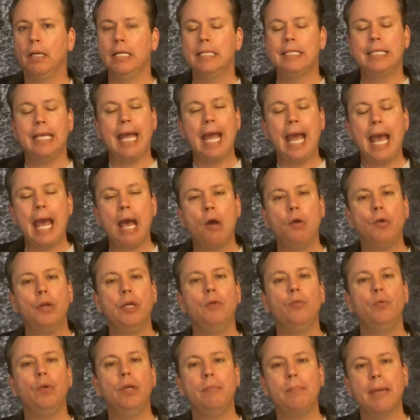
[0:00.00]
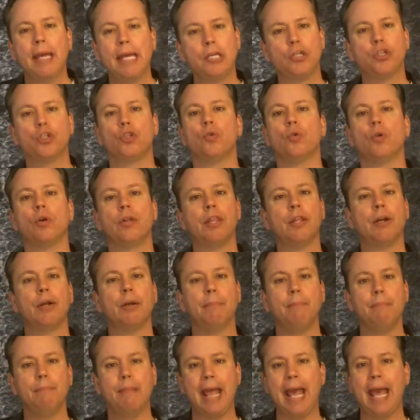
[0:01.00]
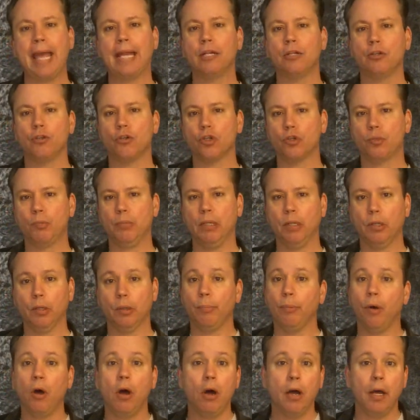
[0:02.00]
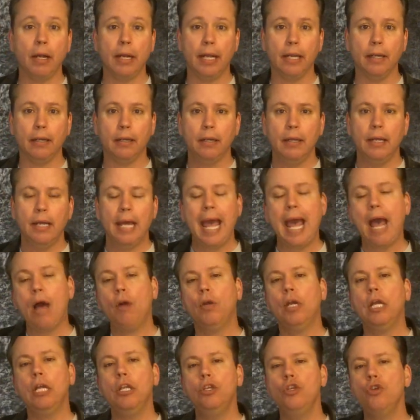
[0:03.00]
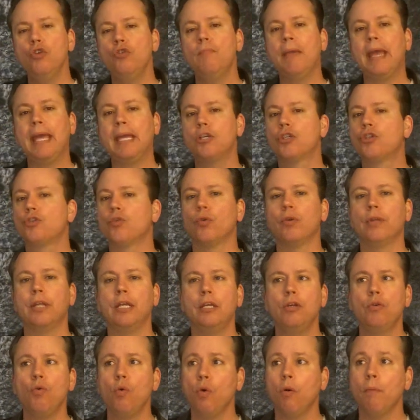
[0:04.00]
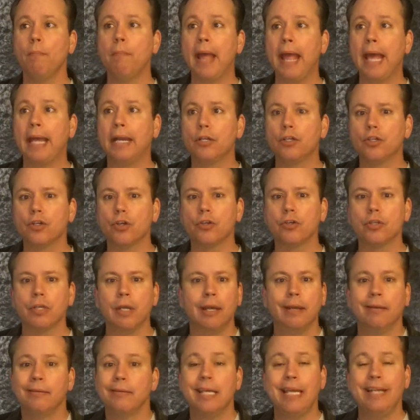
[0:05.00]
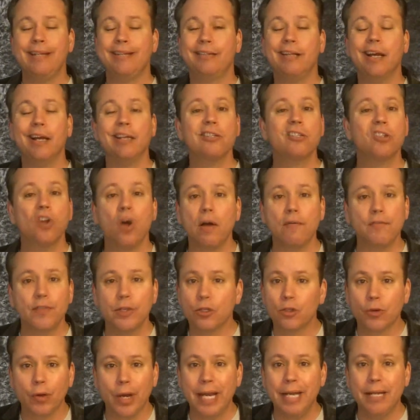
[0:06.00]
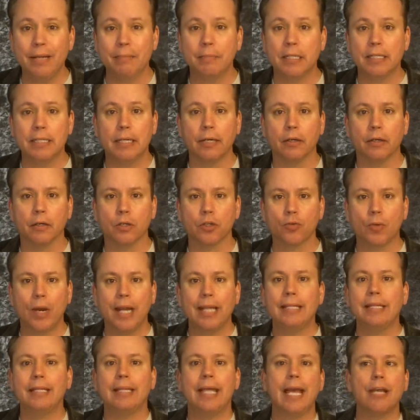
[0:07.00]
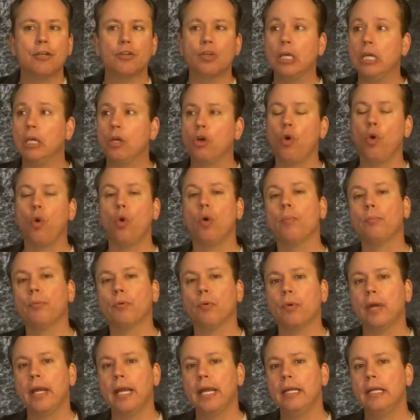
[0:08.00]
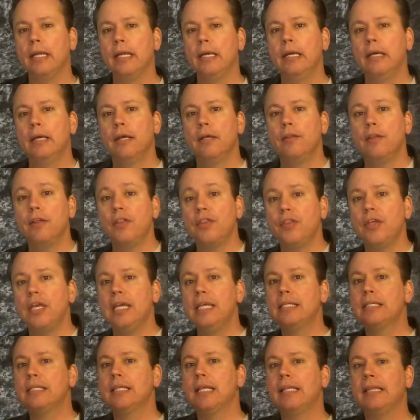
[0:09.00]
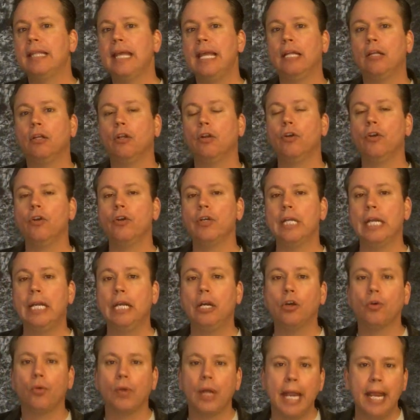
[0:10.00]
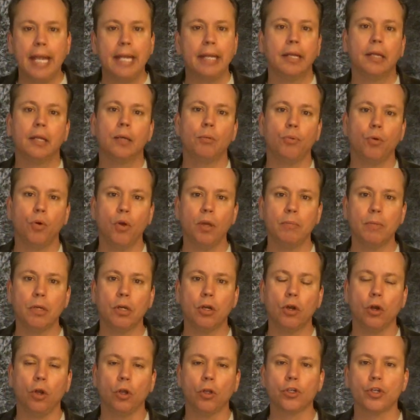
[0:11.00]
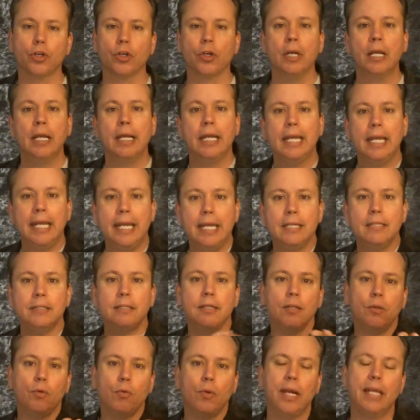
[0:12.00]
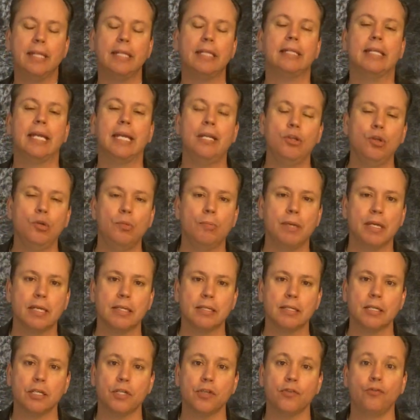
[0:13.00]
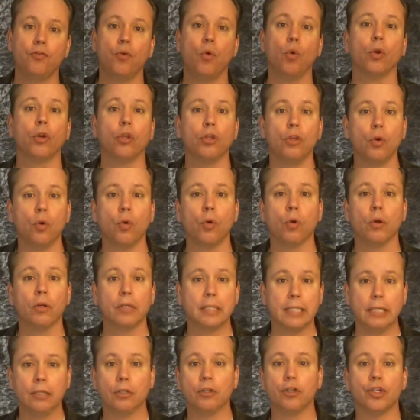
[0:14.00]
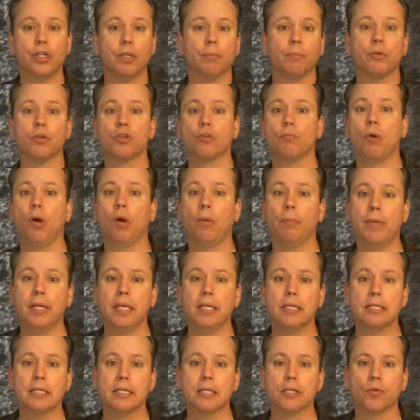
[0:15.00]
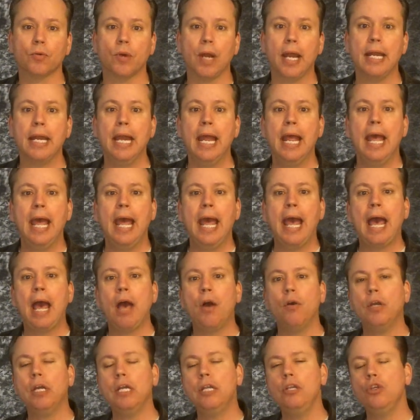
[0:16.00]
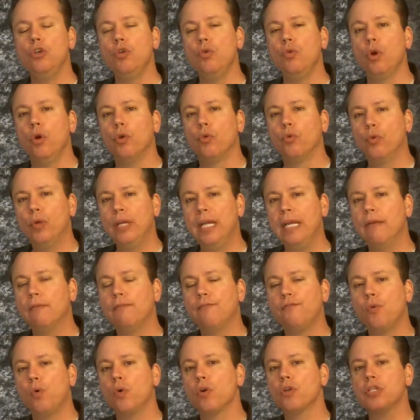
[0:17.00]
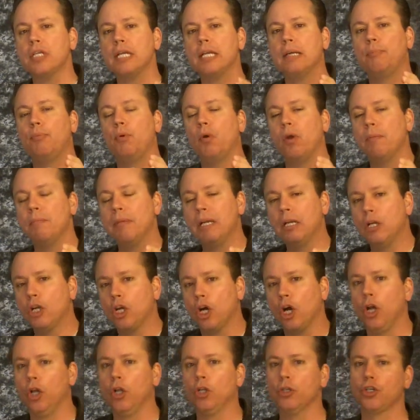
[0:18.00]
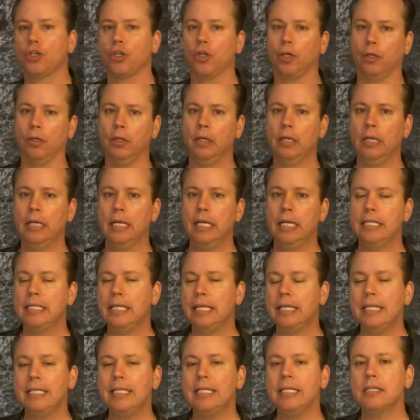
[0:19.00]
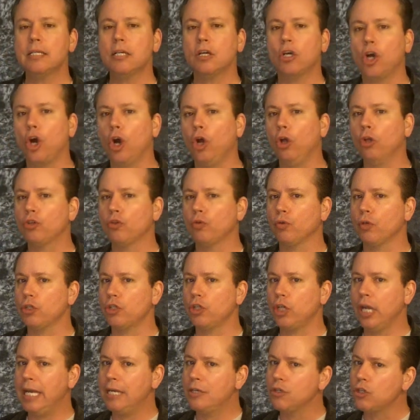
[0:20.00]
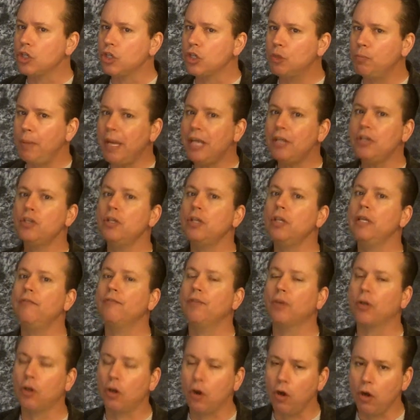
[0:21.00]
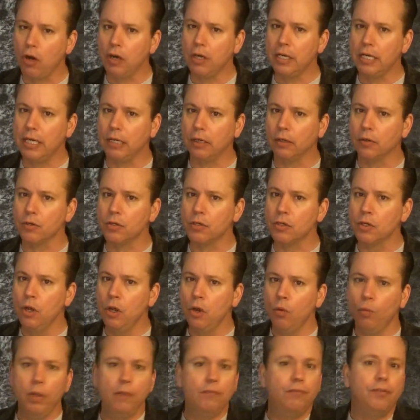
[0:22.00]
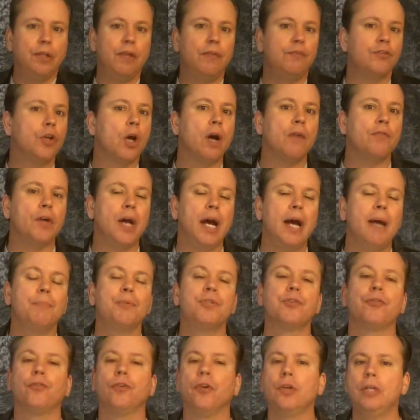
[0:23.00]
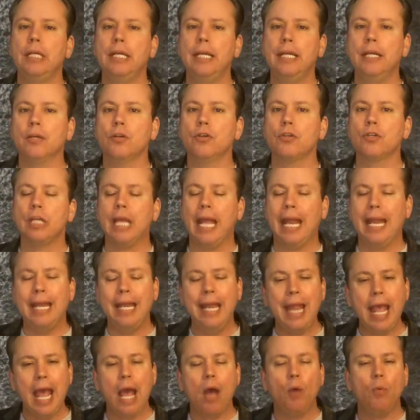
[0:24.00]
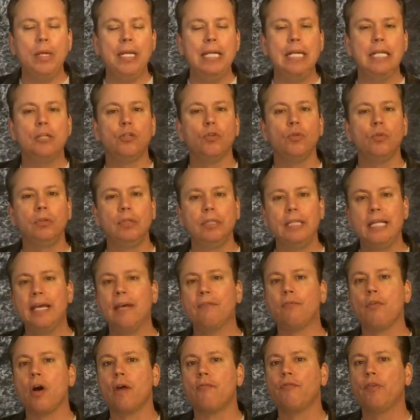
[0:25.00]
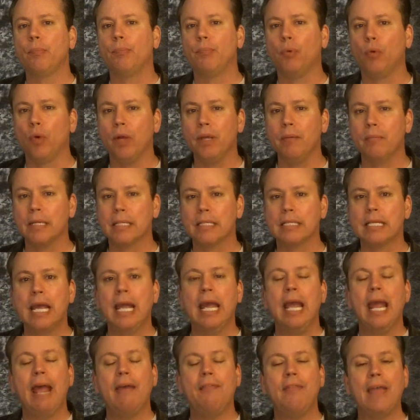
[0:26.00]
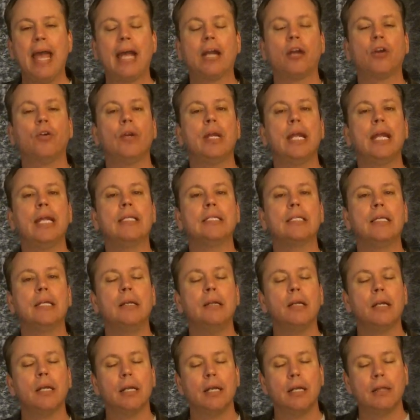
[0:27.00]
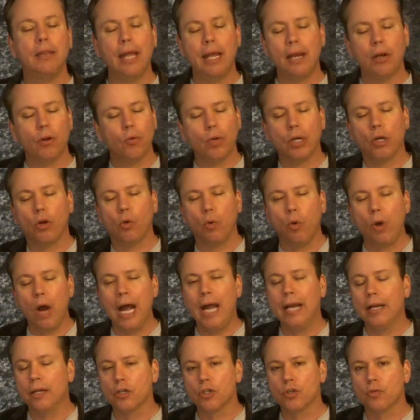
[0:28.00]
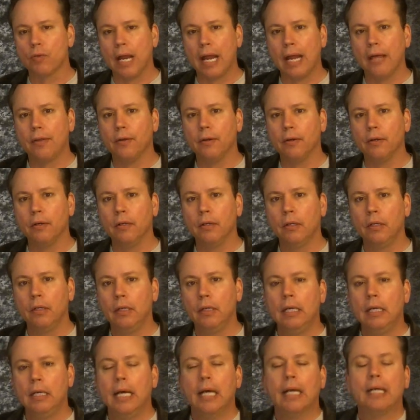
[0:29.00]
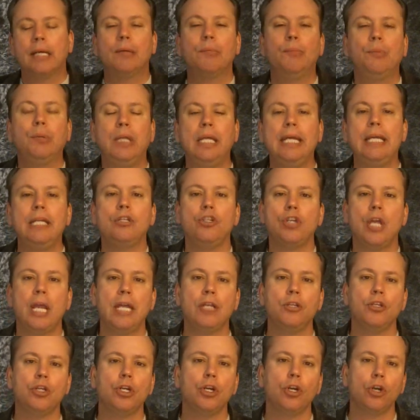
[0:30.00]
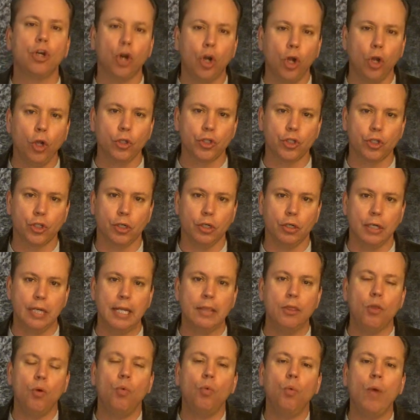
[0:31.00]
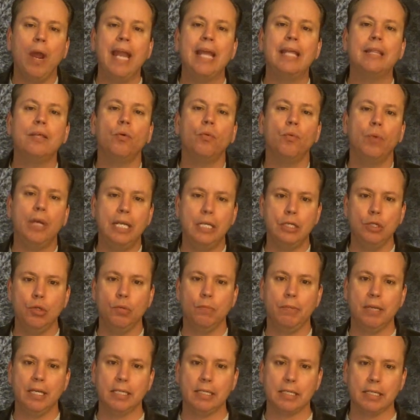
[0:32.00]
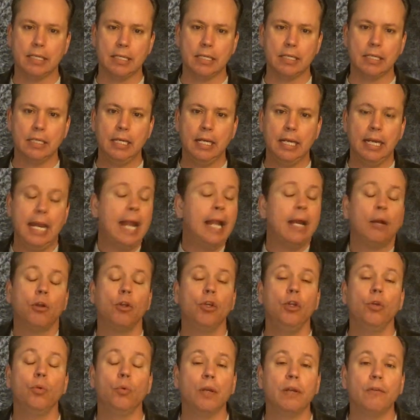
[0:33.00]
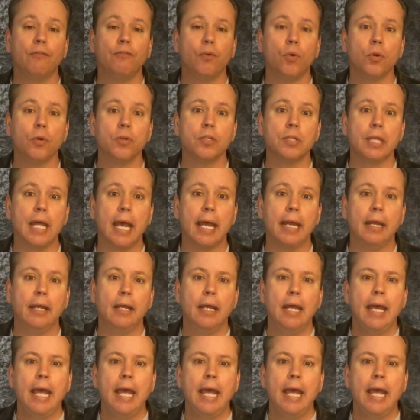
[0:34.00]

See, how can we make sure that our managers build upon it? How can you make sure that your managers, say, dust off the training materials, right? That they actually incorporate the things that they learned in creating an appointment culture into the way that they do business for your dealership or small business, right? How can you reinforce an appointment culture? See, this is a cultural change, especially for car dealers. We've lived off ups for years, and now we need to live off appointments. And that creates an, that requires rather a complete change in culture, in the way that we do business. Now, how can you reinforce that?